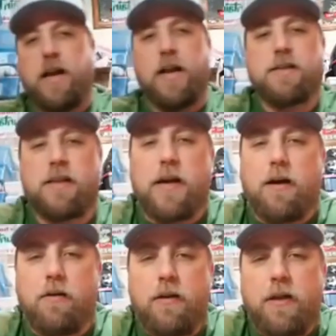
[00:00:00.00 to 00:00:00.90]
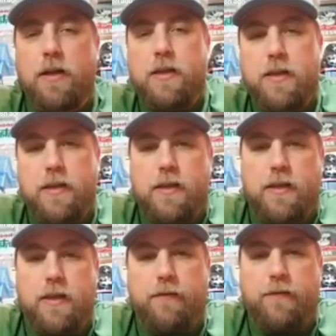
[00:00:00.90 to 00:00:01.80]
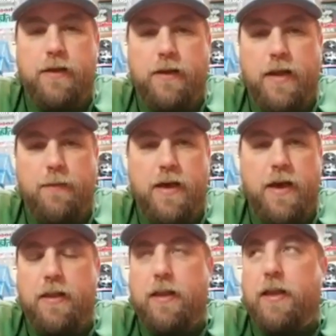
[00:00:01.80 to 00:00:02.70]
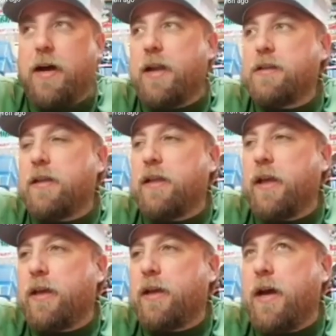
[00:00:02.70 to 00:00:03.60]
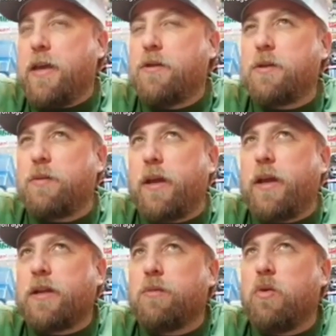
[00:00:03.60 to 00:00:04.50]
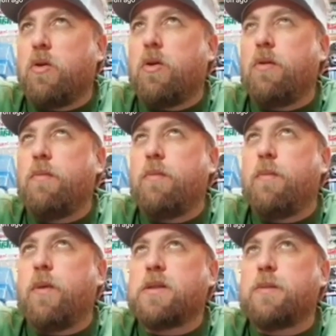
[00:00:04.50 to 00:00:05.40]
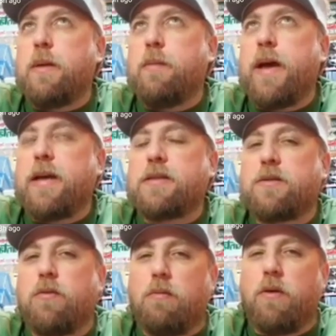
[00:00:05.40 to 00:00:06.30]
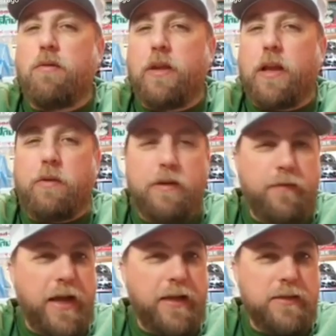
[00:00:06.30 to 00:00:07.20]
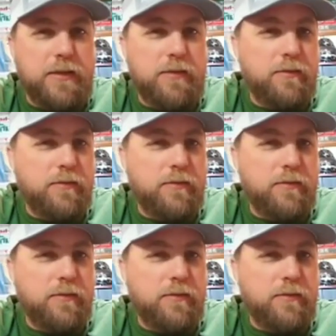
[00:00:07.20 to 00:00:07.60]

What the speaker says: And honestly, now, if good night, Matt. Like, honestly, like, I used to probably catch more buzzbait bass throwing them over like weed flats.